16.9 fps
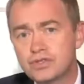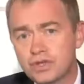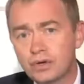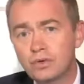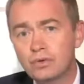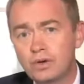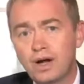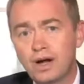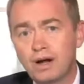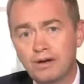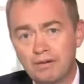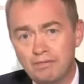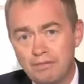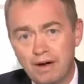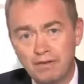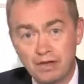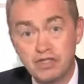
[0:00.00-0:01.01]
So
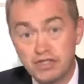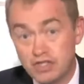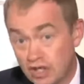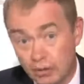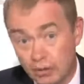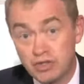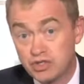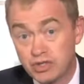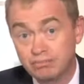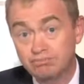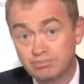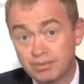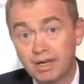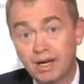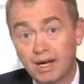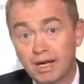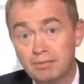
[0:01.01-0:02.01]
I've answered your question.
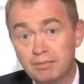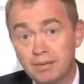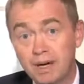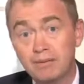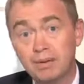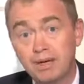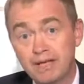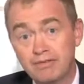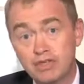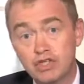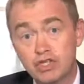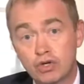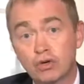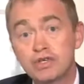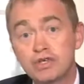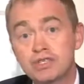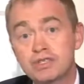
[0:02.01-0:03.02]
I believe in
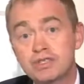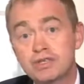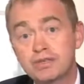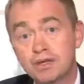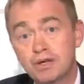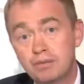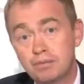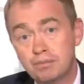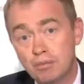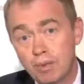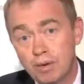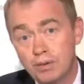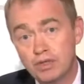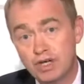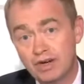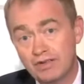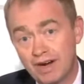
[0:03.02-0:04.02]
choice, that
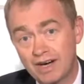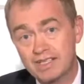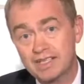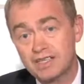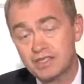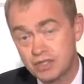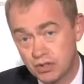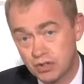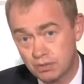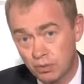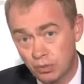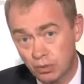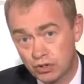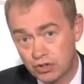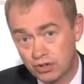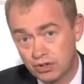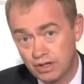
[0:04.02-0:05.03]
women should have access to
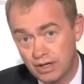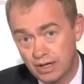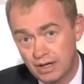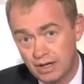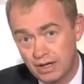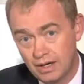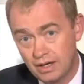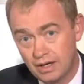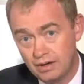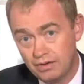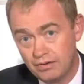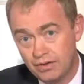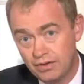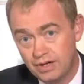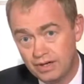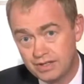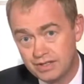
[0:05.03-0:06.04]
abortion
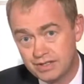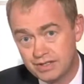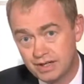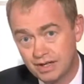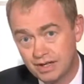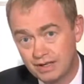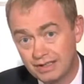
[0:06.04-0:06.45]
that is